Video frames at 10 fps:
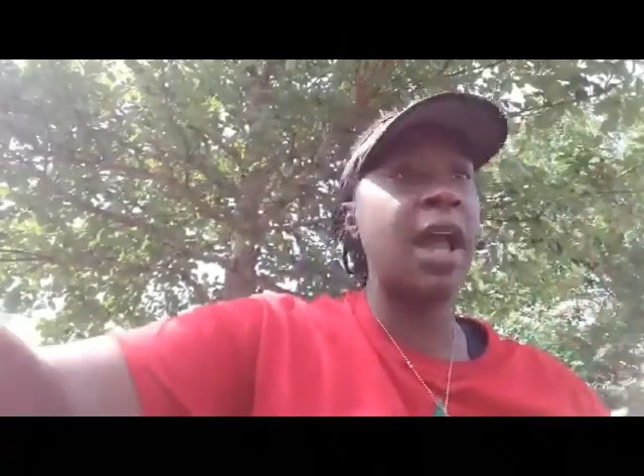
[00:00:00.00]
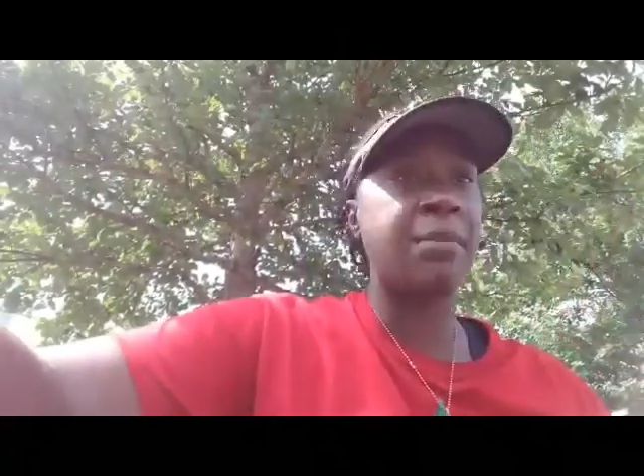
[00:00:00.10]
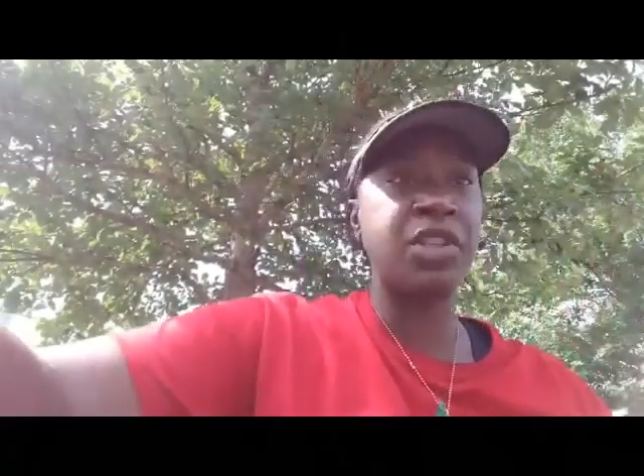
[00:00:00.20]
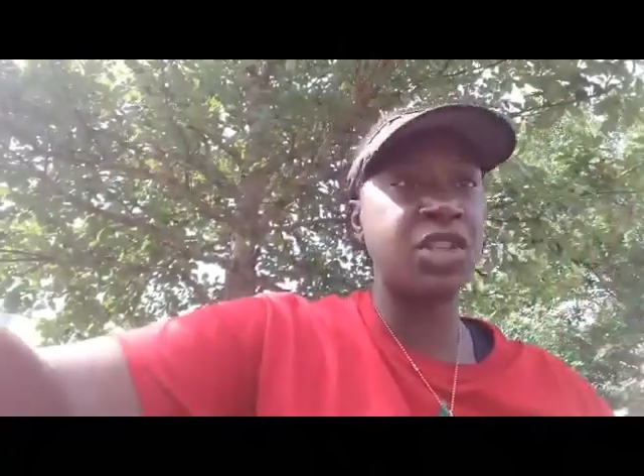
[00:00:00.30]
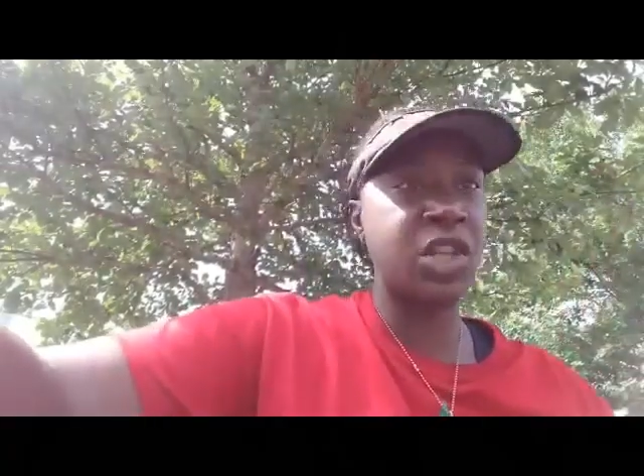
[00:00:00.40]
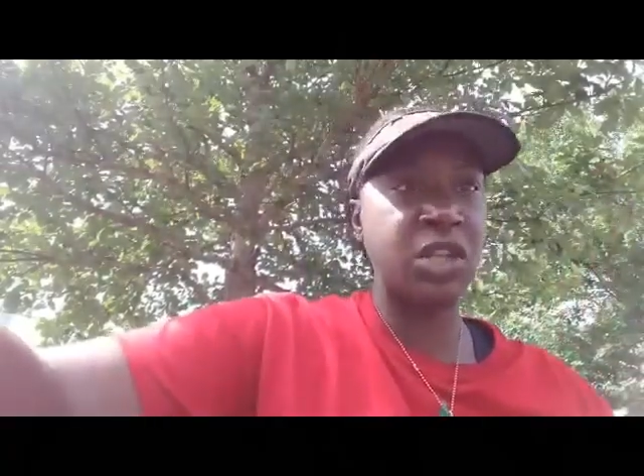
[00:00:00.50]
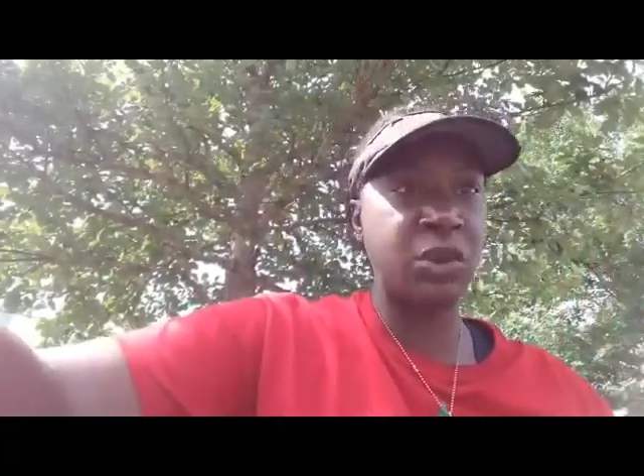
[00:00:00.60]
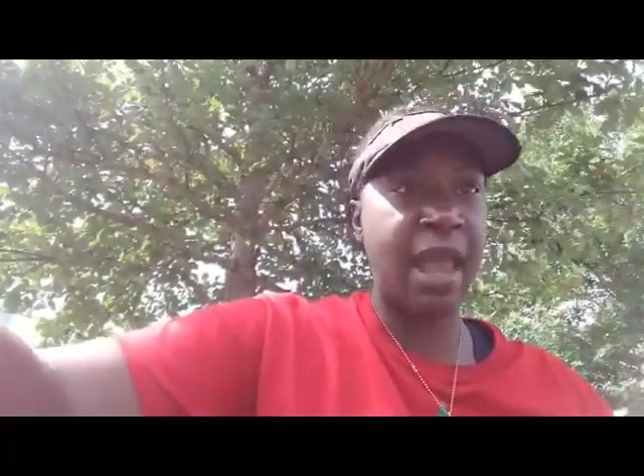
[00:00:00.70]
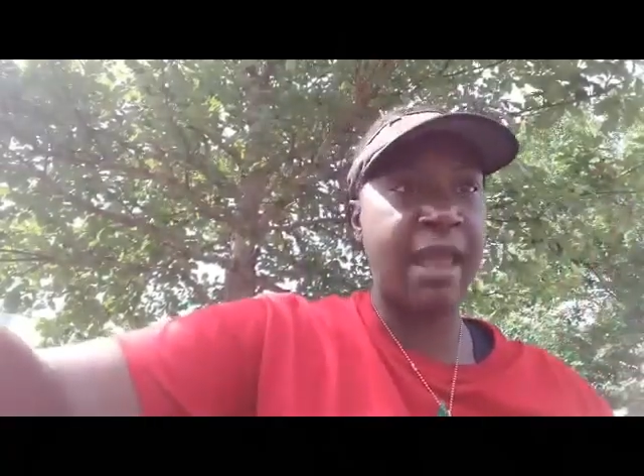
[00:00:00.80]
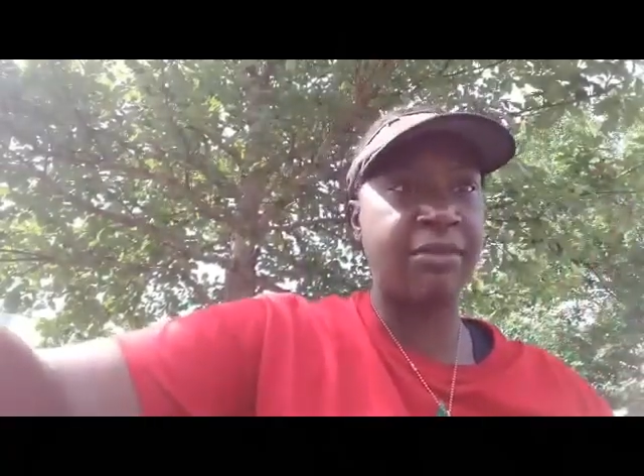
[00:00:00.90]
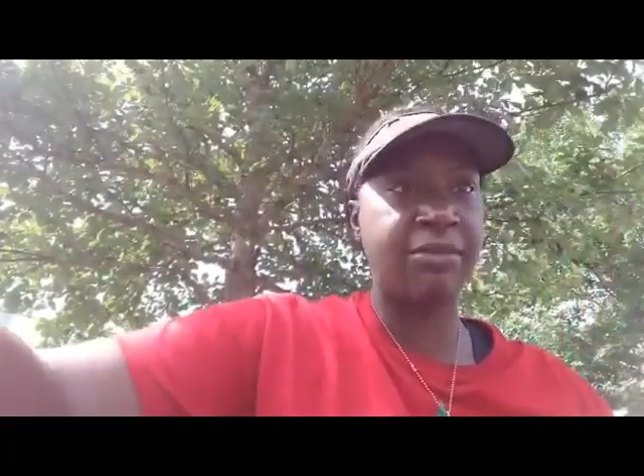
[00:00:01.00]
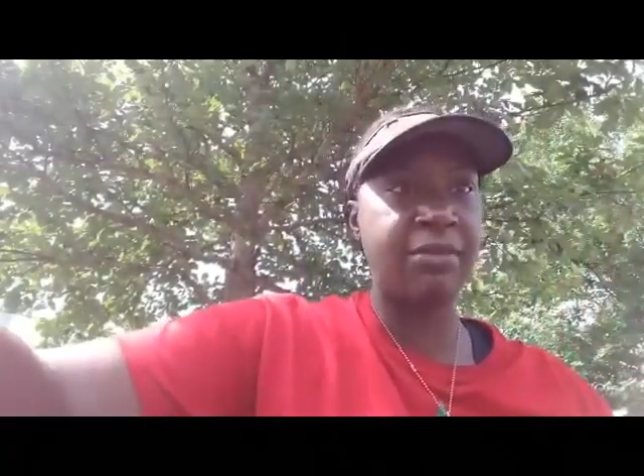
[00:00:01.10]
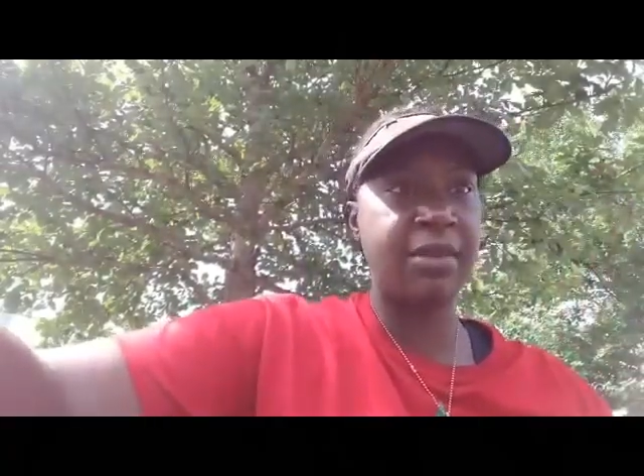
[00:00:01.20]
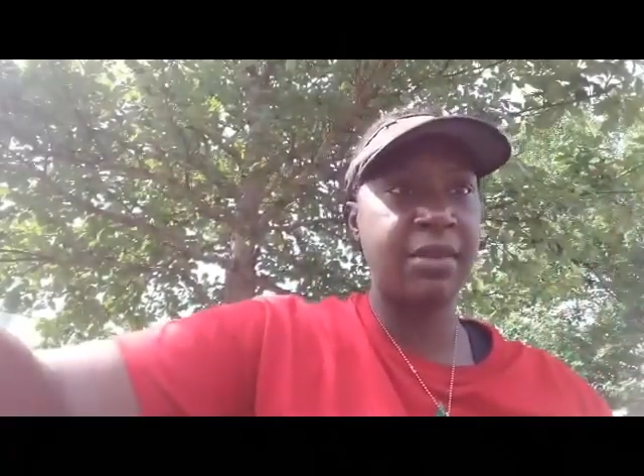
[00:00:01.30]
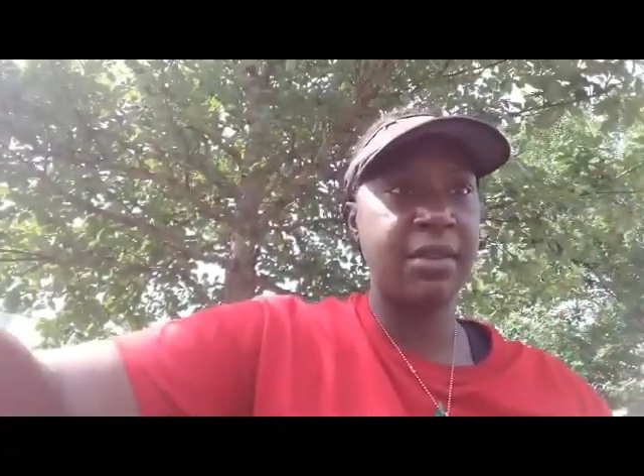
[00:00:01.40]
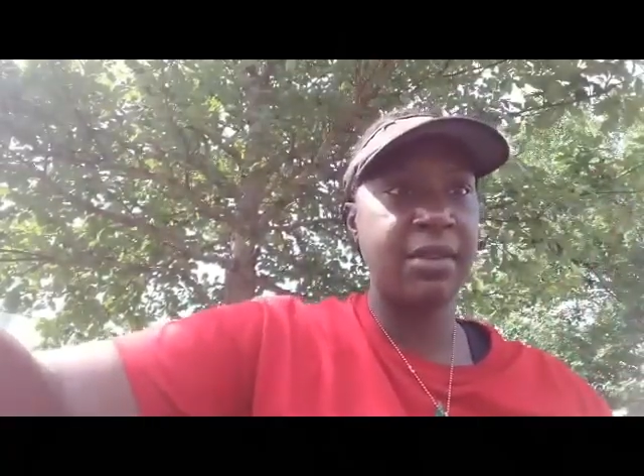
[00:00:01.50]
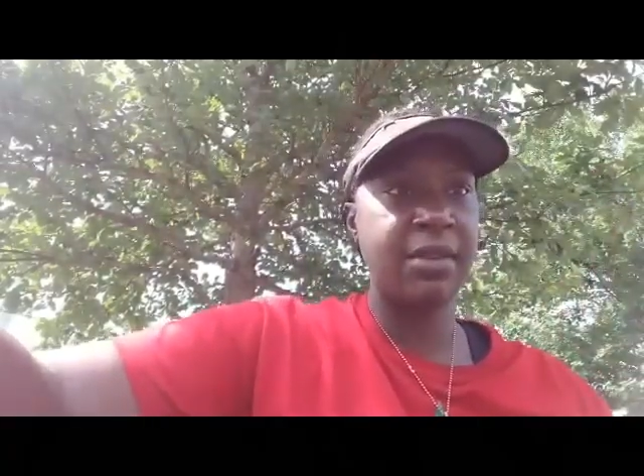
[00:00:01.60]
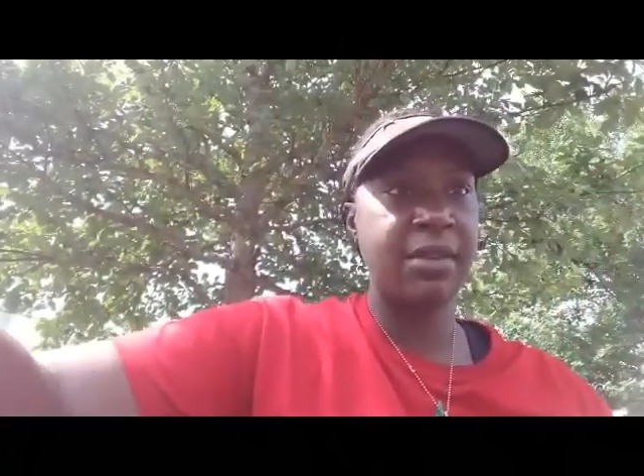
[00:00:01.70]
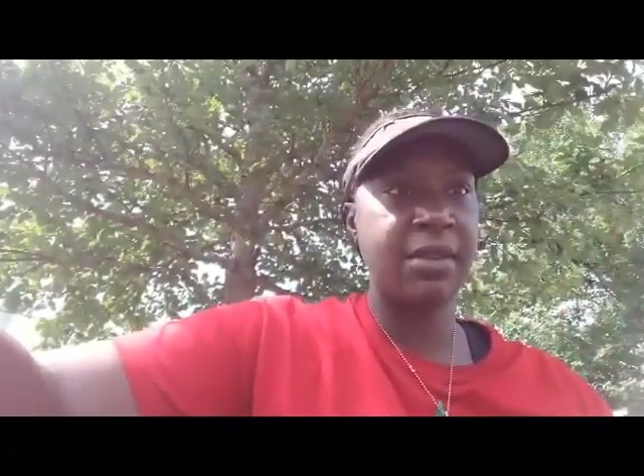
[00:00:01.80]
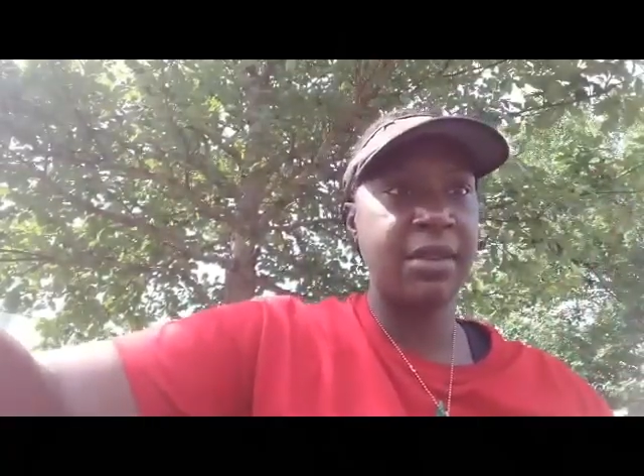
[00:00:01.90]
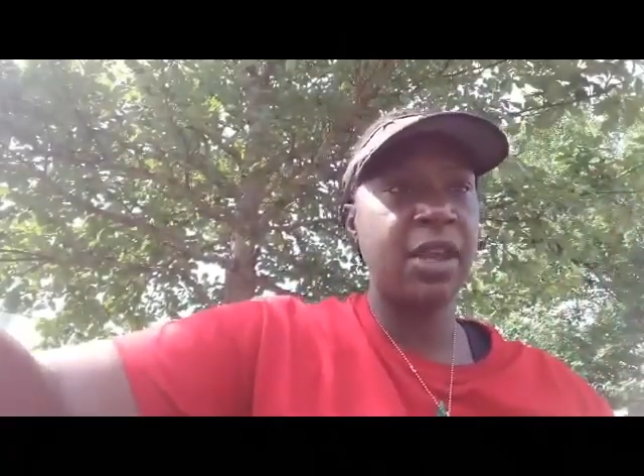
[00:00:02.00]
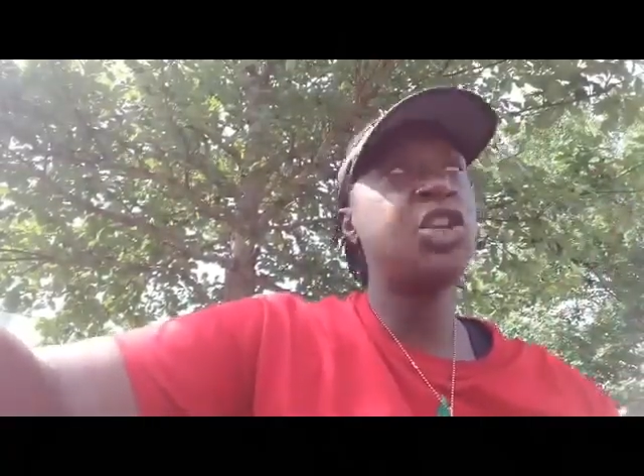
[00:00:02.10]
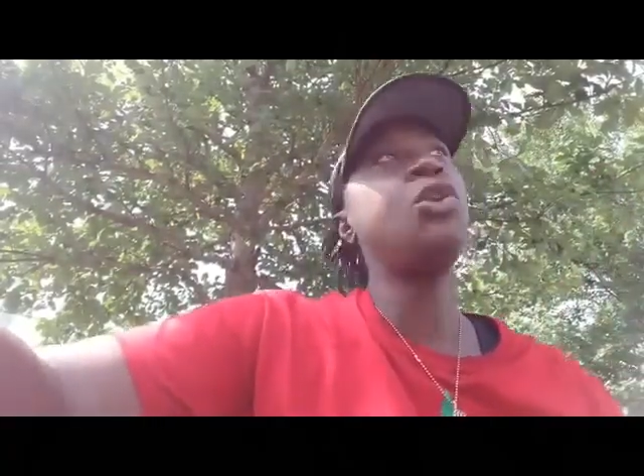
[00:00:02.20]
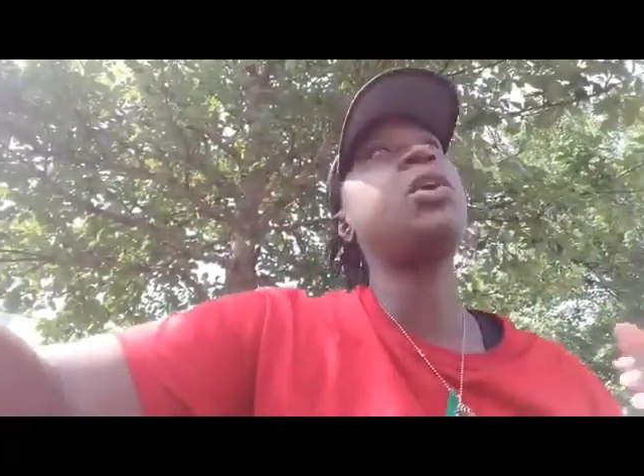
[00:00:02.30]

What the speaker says: options that you have. You